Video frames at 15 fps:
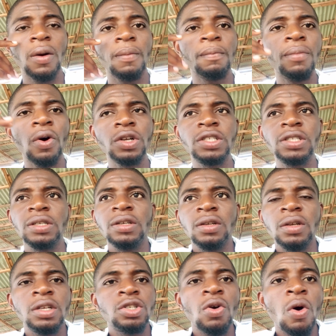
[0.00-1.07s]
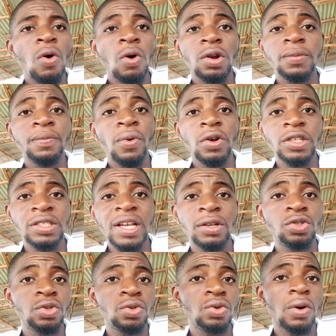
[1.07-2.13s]
but it all boils down
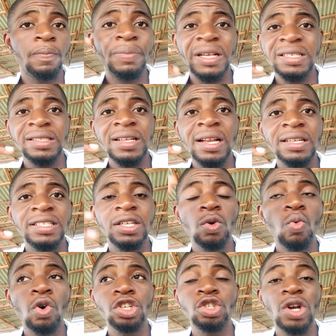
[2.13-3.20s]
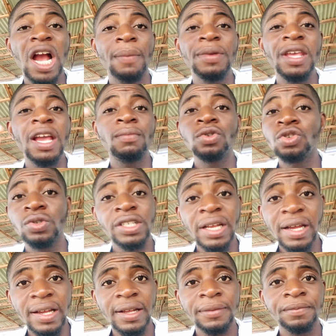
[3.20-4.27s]
to your personality, what you can be able to
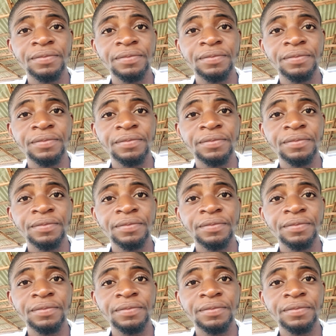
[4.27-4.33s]
take.